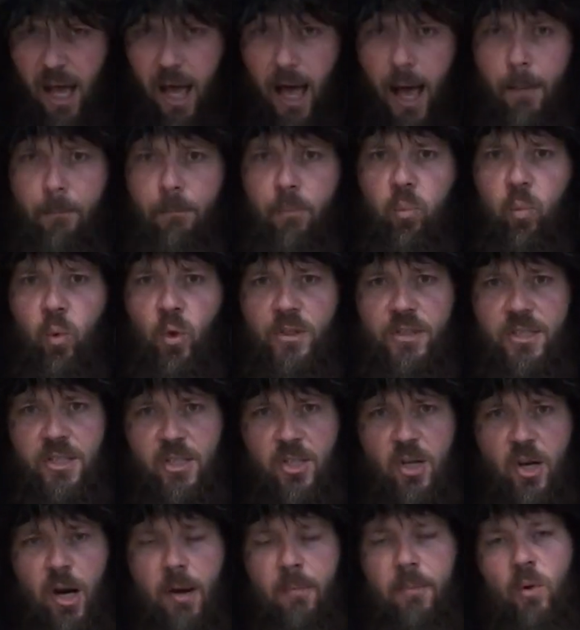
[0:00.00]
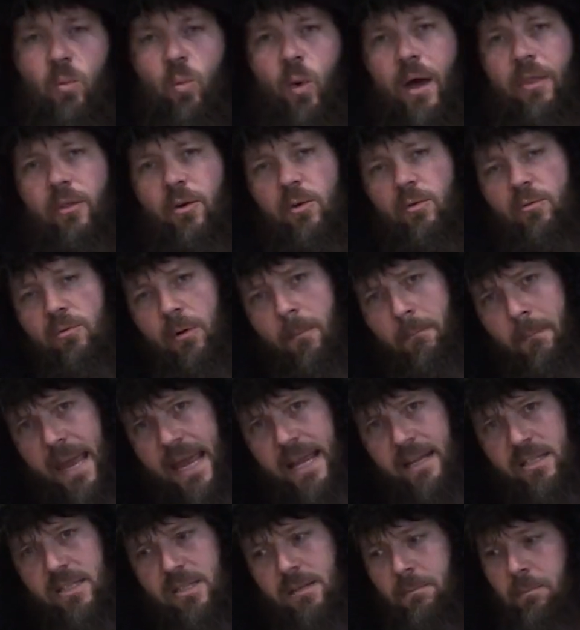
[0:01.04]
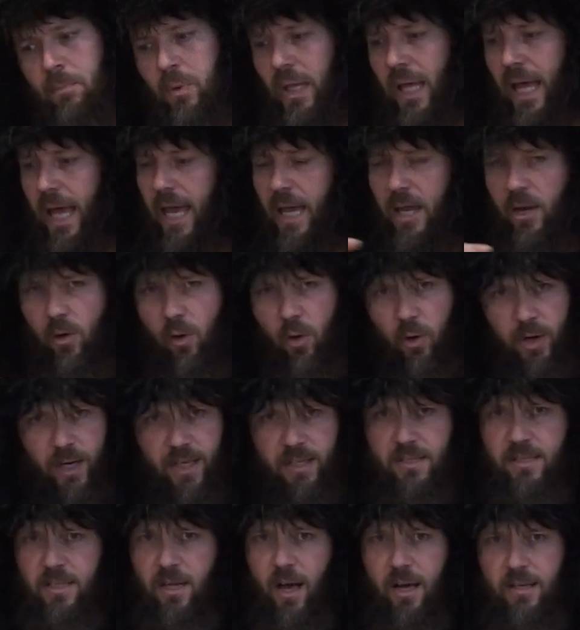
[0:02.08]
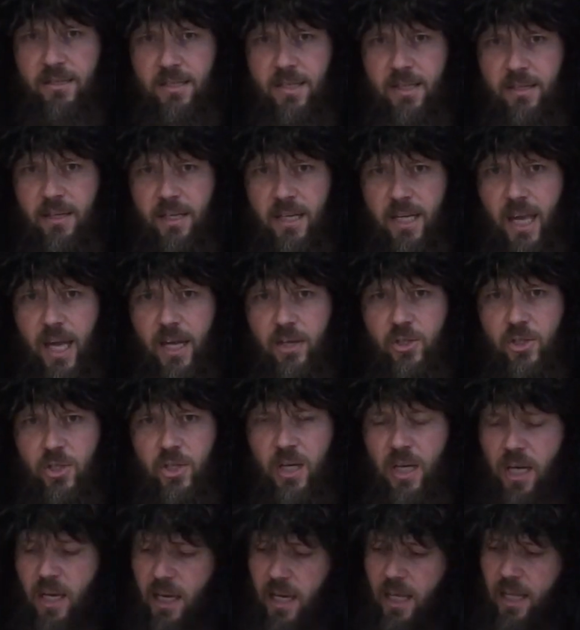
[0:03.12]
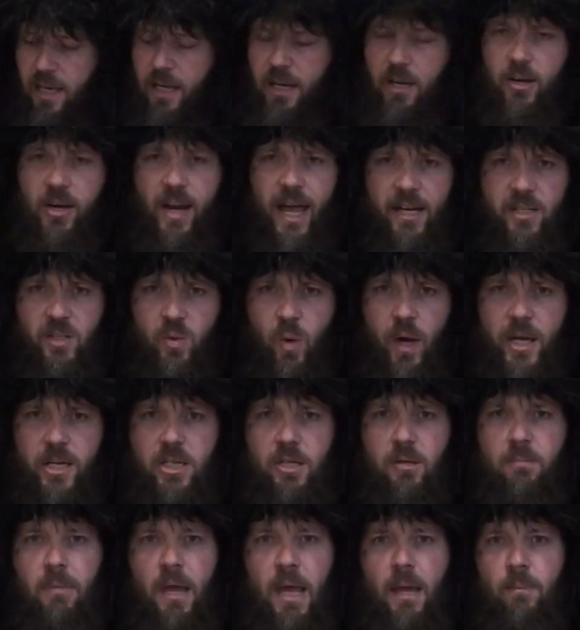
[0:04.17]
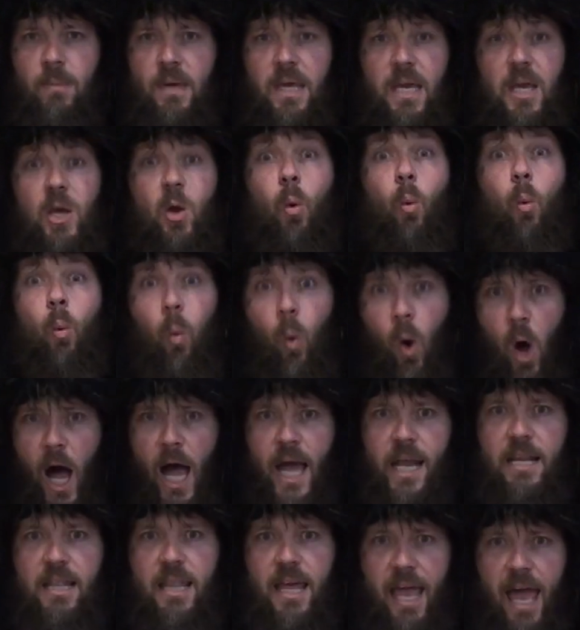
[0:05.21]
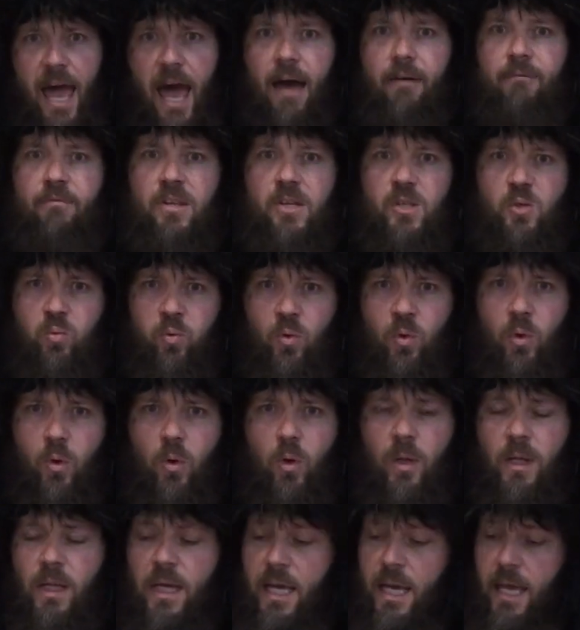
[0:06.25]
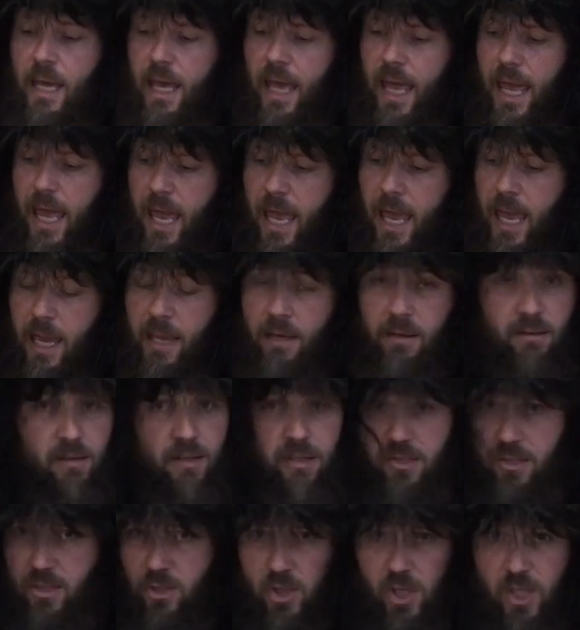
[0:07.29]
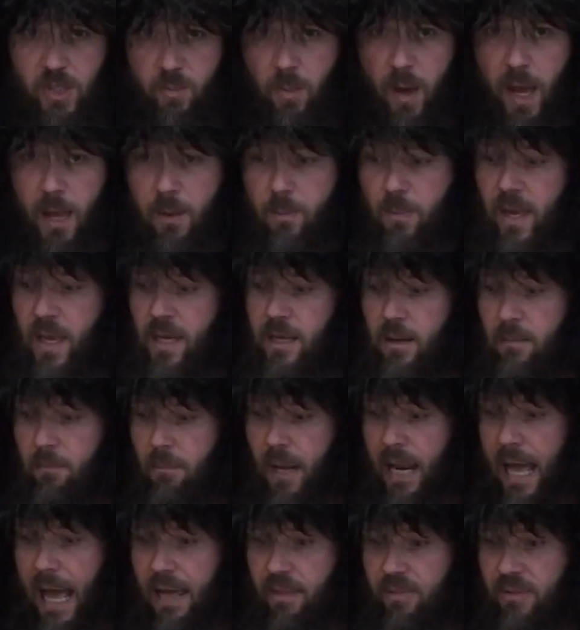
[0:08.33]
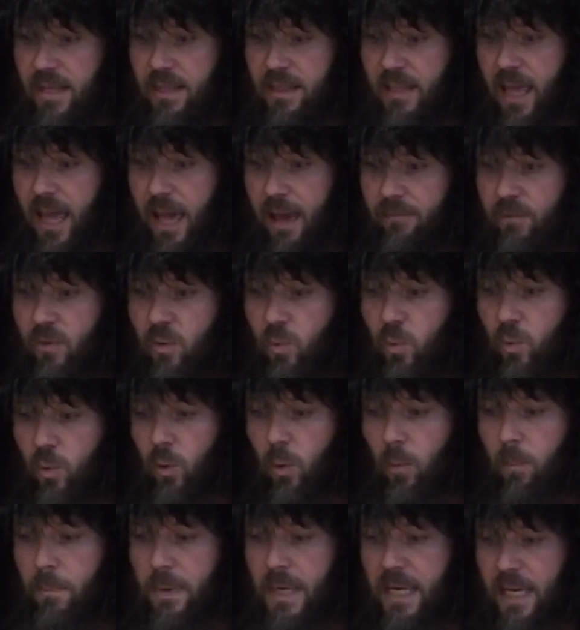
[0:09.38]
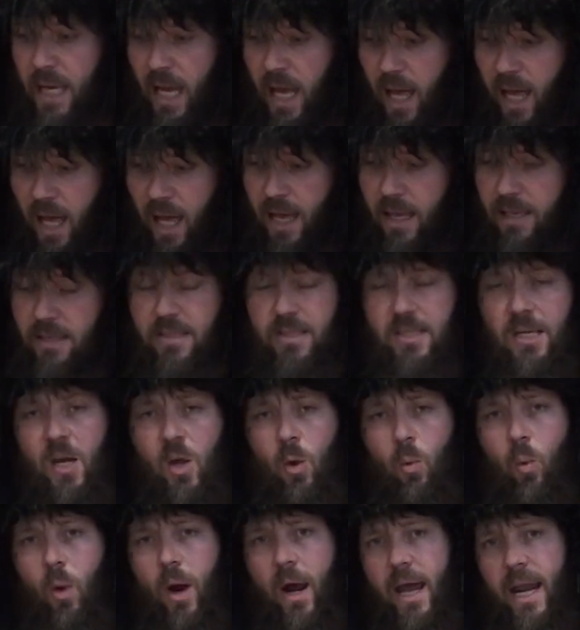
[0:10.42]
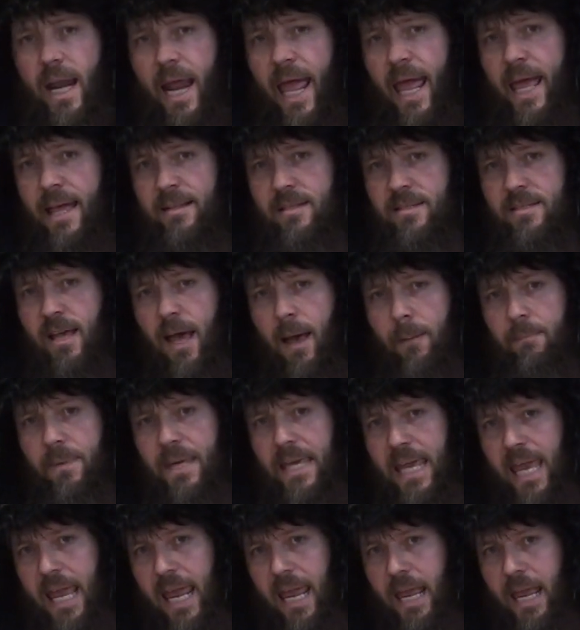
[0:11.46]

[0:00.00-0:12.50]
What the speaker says: up will determine whether it remains in play or gets tossed in the ditch. Now your next question may be, why do they have this rule? And this is just my opinion, but I think they have the rule because where it ends up,